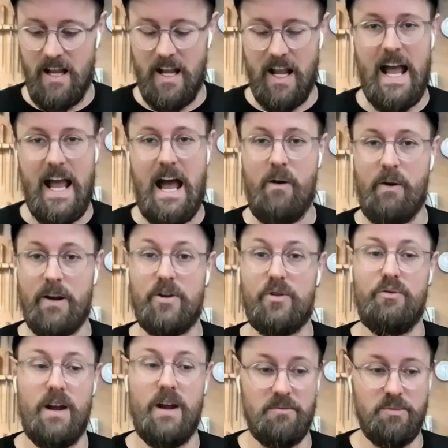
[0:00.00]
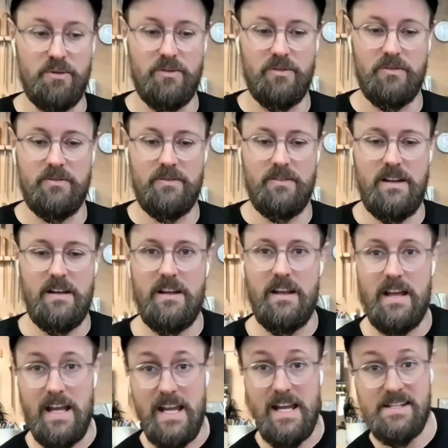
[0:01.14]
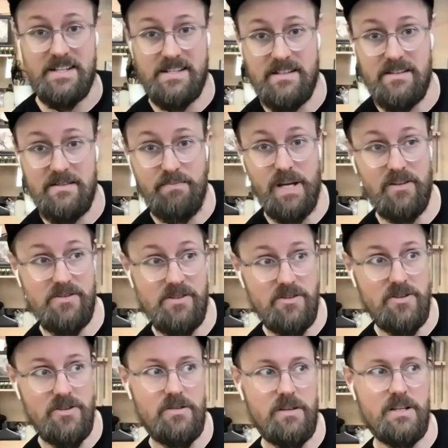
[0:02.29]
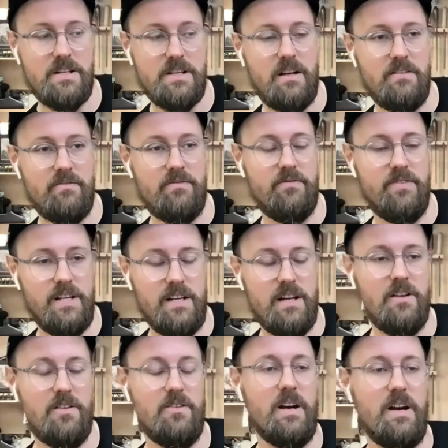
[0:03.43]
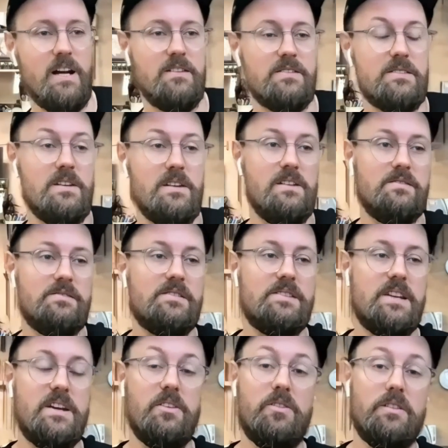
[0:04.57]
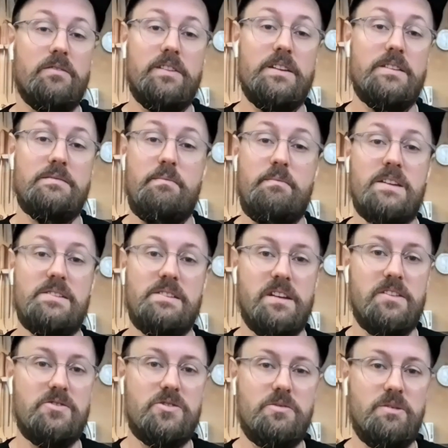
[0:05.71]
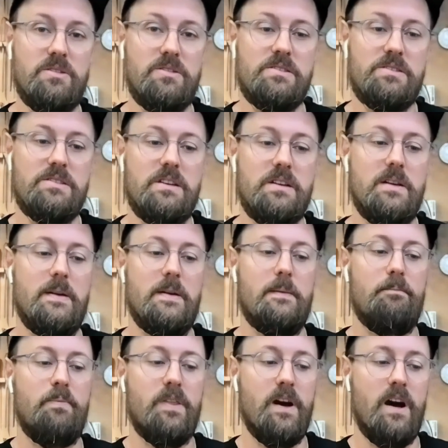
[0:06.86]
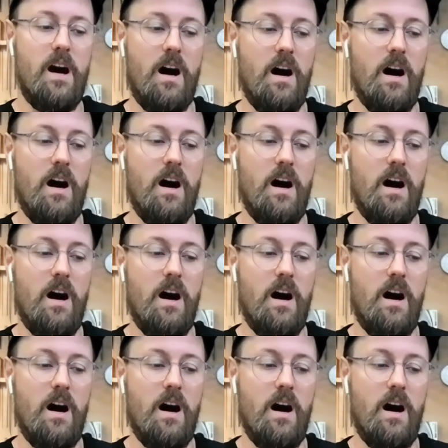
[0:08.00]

like, how incredible it is to be able to do this kind of video and to see all of these amazing instruments that